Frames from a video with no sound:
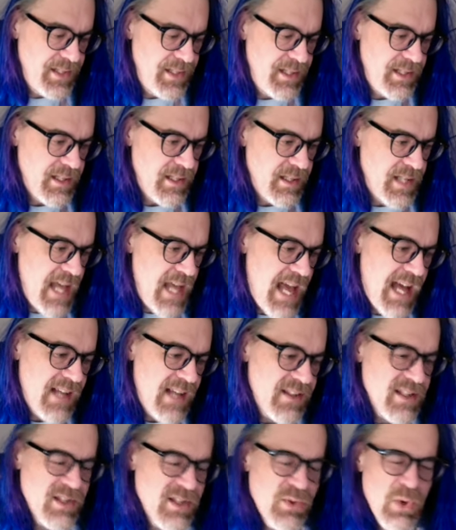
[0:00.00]
It
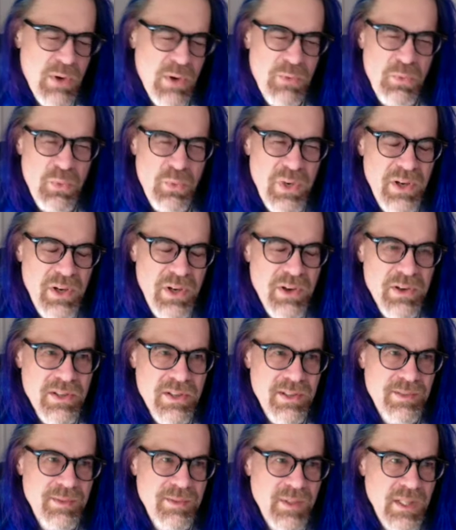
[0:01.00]
has a sort of weird
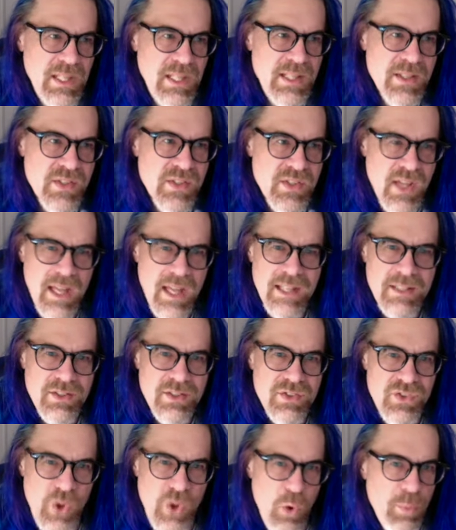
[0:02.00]
inside
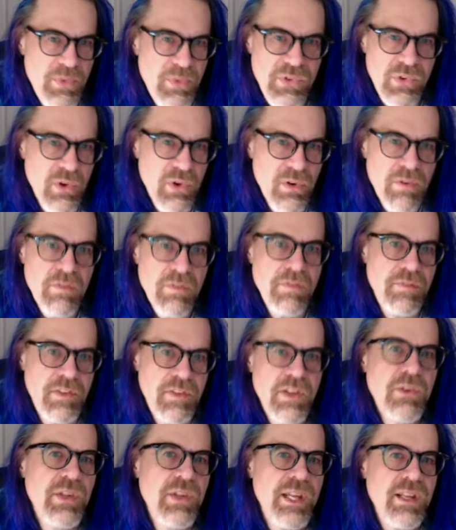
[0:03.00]
dopester
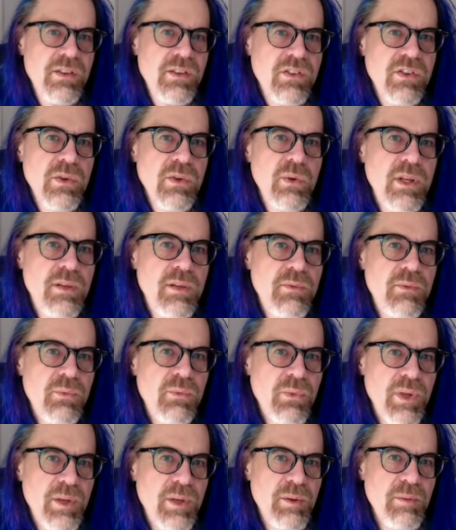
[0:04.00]
feeling to it
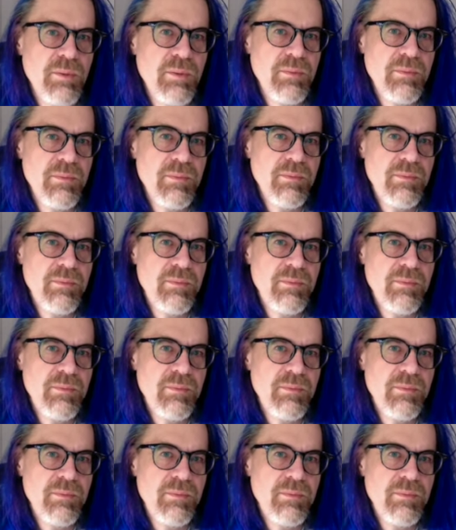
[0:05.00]
when